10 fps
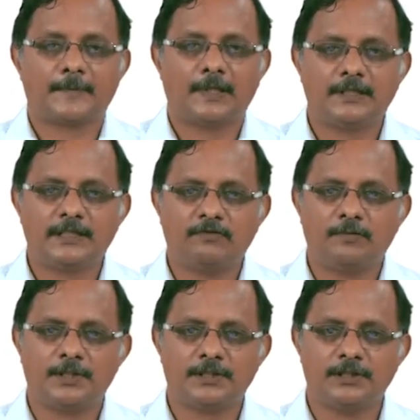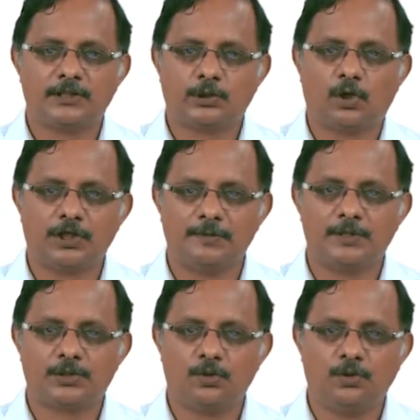this information is thought to be
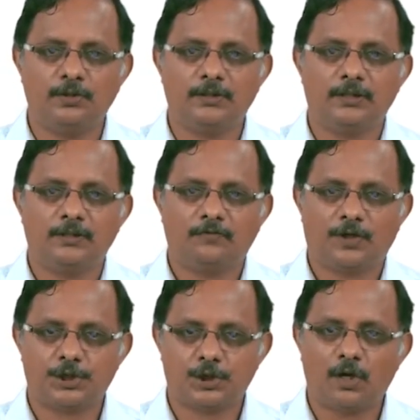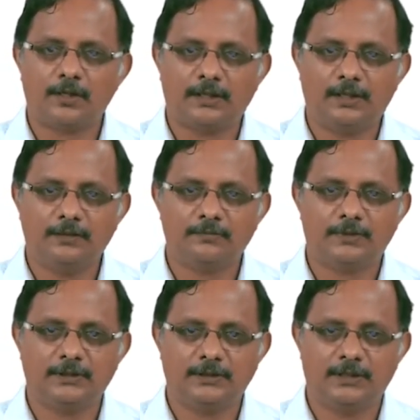stored for a short time
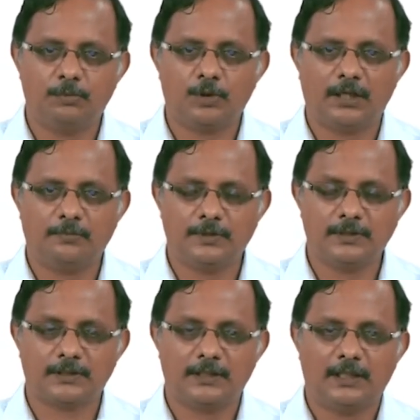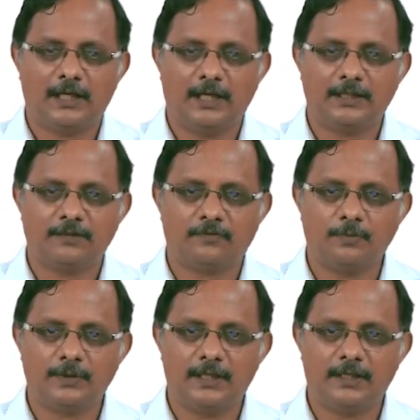in the hippocampus, and then
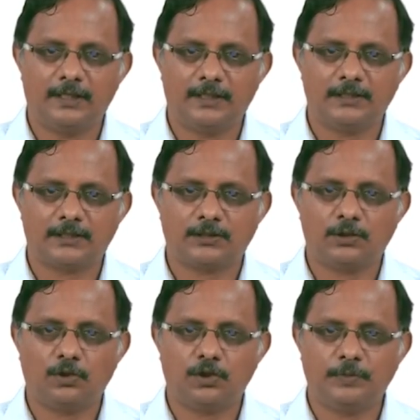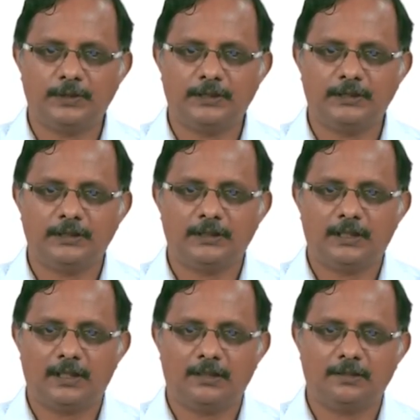from there it is thought to be
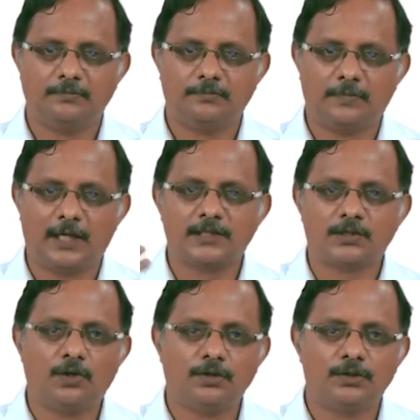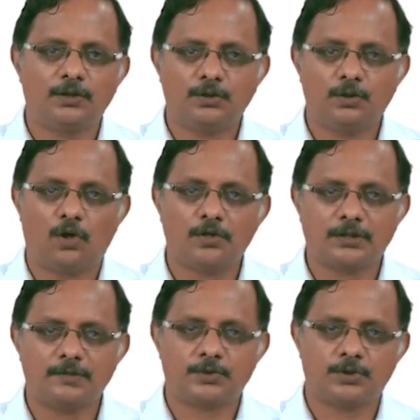passed on to long
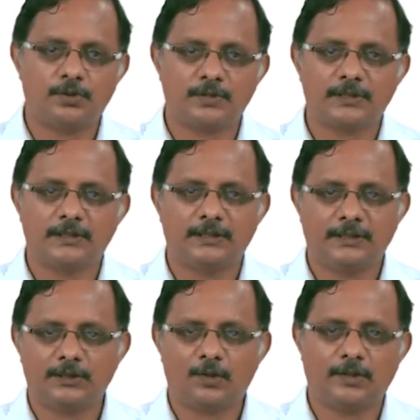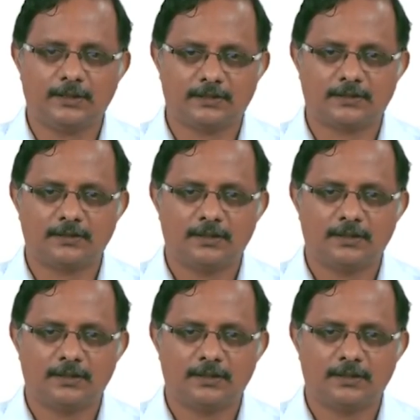term stores in the cortex.